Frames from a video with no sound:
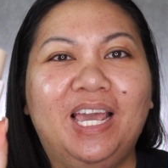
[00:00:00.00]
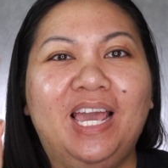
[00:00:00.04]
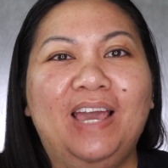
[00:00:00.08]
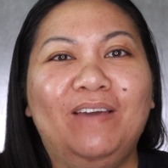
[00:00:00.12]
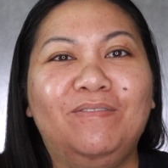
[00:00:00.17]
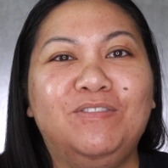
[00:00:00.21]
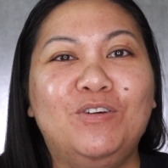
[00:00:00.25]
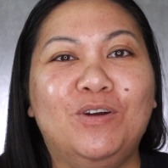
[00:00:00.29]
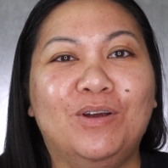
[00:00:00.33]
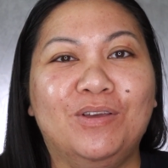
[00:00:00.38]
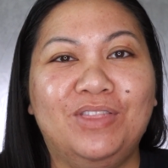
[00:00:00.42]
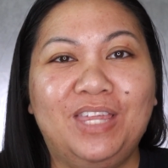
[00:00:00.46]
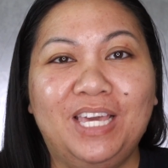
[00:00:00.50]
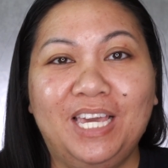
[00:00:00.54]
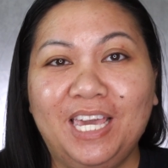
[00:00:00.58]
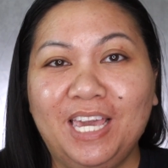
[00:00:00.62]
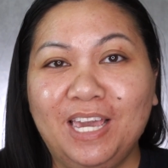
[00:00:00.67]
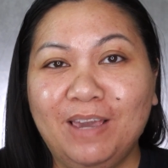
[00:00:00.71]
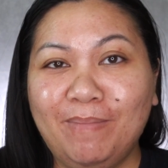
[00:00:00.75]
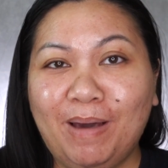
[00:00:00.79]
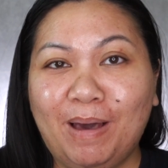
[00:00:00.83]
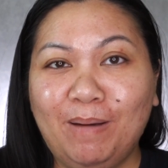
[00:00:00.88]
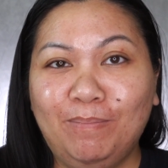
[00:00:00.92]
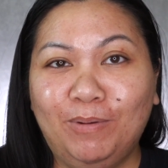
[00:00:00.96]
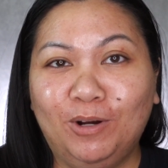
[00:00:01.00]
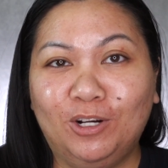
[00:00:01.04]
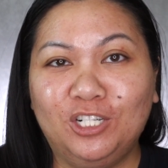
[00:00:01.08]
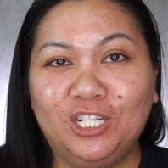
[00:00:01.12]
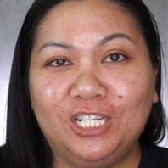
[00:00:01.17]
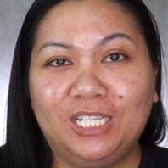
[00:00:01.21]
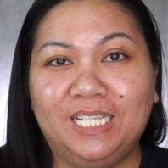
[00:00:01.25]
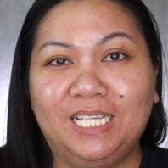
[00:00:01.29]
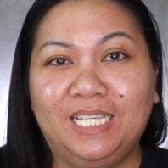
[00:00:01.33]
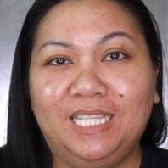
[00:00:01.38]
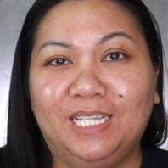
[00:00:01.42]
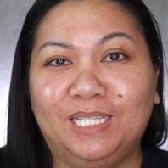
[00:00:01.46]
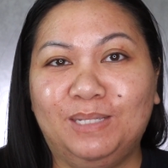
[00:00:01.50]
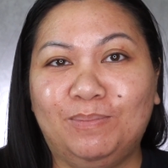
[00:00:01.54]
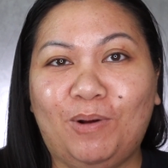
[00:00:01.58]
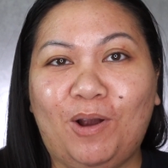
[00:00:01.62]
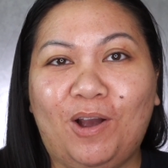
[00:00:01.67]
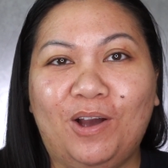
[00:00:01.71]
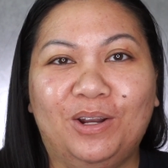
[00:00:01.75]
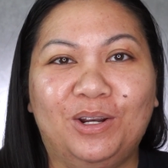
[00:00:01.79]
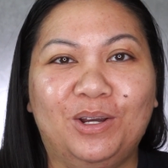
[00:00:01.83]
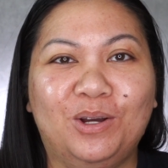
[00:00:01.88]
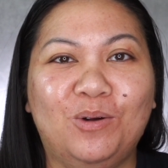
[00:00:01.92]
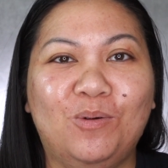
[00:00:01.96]
If you are thinking about purchasing this
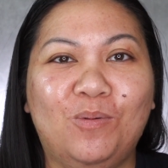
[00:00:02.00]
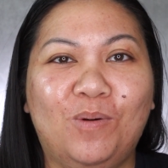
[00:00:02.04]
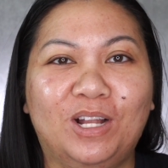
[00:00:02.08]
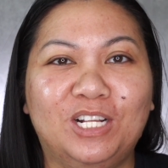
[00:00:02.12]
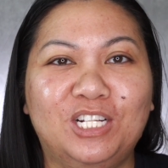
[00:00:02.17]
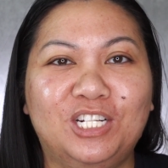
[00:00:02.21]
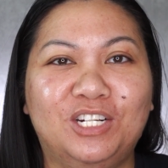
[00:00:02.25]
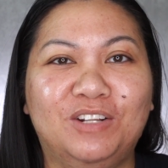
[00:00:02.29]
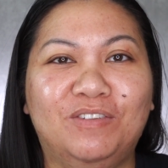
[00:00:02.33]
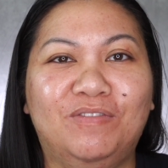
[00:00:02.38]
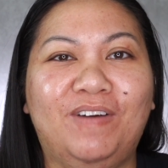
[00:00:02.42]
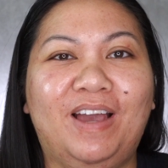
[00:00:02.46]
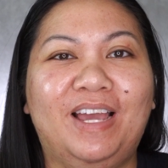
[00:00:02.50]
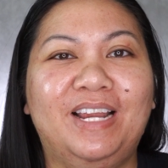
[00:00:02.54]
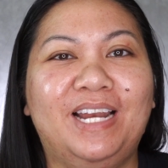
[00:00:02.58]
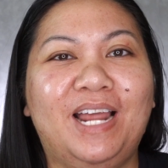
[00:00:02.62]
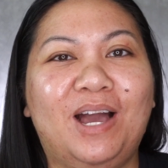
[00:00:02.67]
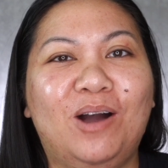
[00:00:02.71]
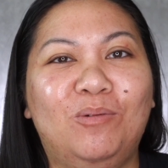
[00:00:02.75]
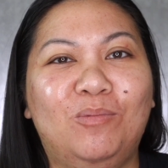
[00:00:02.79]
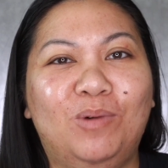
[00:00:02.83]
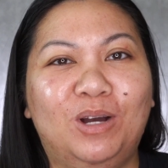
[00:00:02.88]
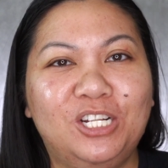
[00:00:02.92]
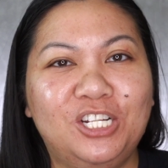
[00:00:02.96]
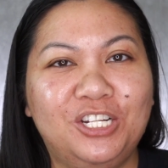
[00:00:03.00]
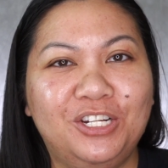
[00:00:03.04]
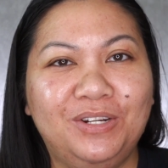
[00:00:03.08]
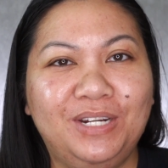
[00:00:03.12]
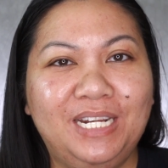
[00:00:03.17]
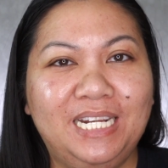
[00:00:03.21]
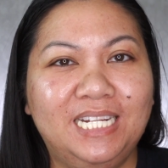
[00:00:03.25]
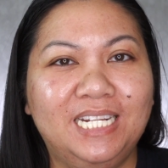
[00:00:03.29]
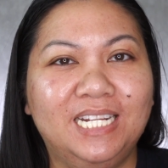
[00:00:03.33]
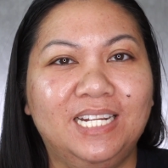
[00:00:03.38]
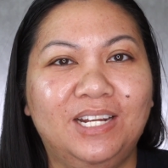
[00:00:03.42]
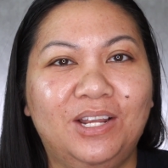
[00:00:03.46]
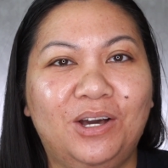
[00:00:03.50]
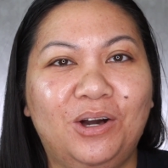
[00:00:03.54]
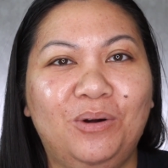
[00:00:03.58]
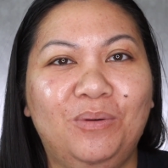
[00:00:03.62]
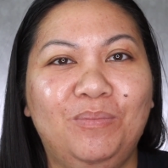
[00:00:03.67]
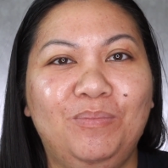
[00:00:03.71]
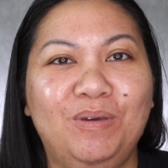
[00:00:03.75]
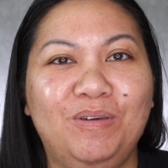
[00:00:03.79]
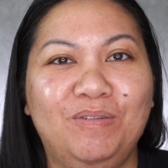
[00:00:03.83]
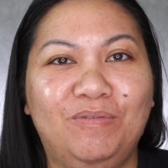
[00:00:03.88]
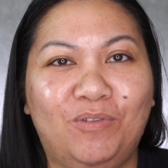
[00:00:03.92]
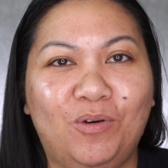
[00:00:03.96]
product, watch to find out what you need to know
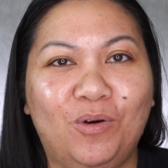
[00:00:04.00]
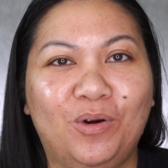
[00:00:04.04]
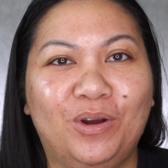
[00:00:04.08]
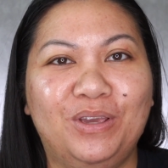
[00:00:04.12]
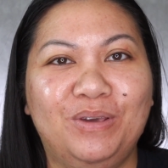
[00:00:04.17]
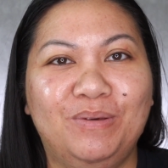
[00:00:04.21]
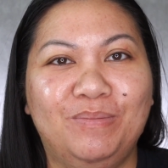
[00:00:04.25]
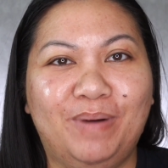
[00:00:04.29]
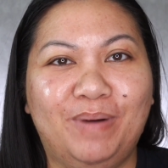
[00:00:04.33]
before you